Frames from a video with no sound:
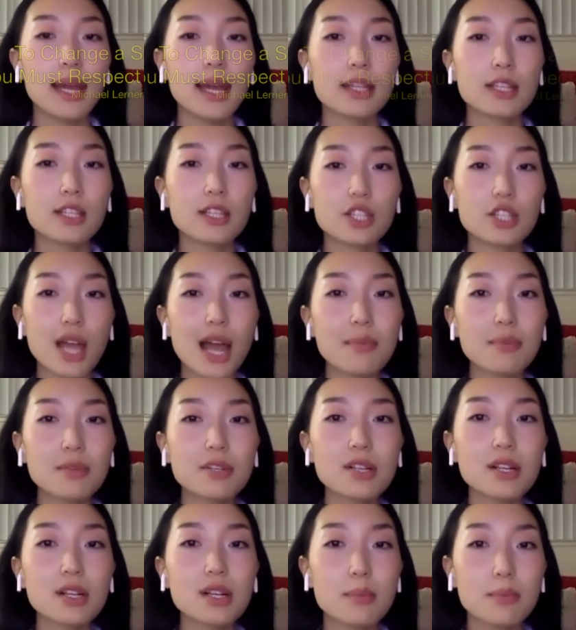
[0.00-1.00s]
It's a
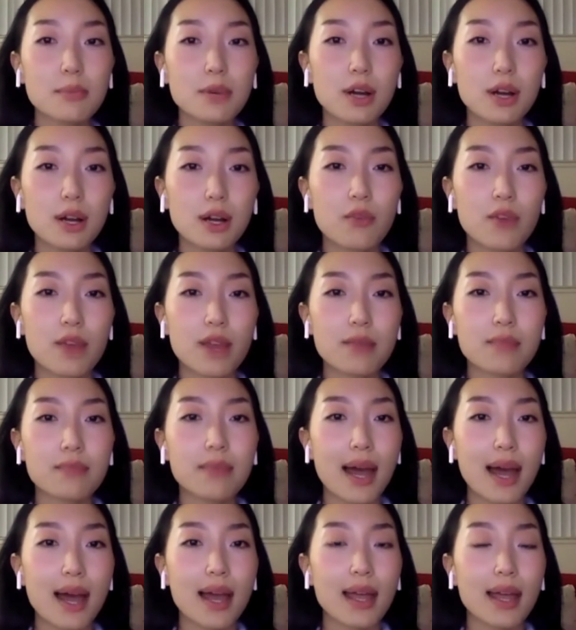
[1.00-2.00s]
chapter in a book written
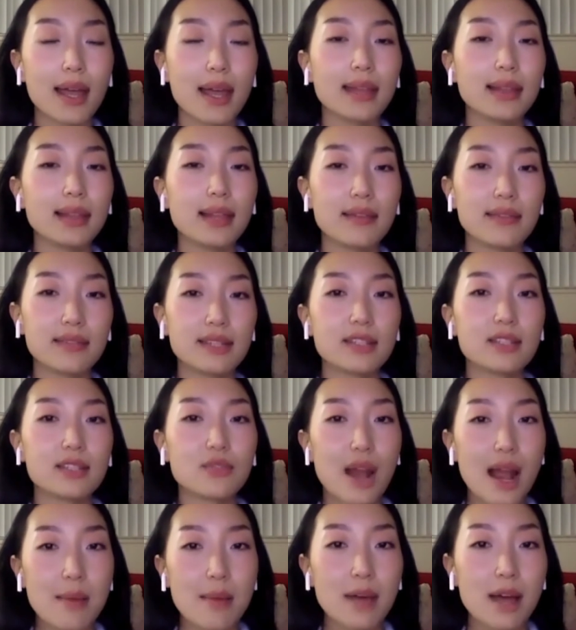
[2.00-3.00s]
by a leftist
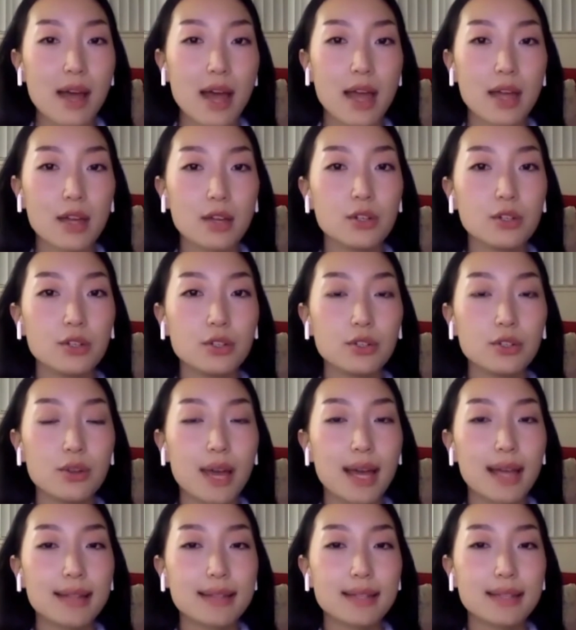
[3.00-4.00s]
rabbi who
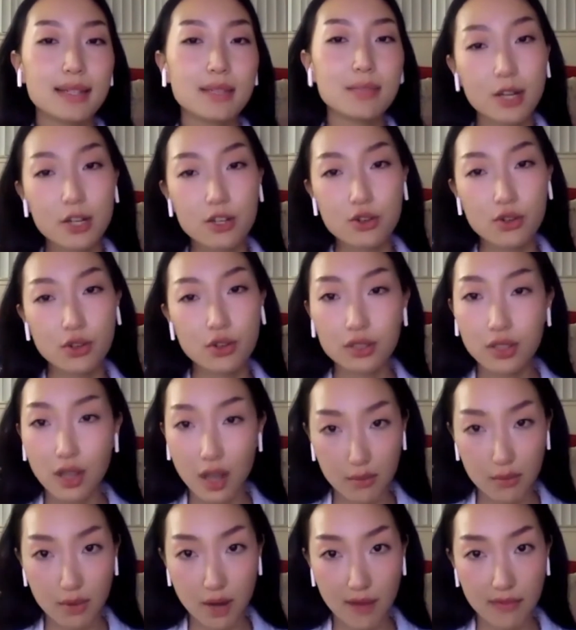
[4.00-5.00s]
has a spiritual
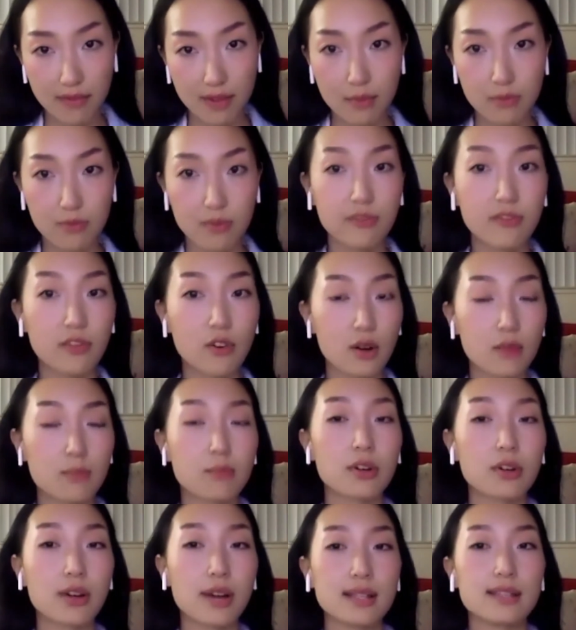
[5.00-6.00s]
nonprofit for
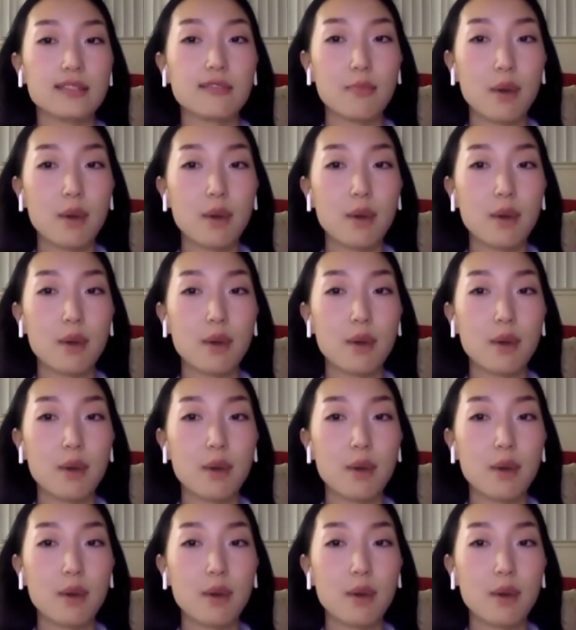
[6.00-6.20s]
progressive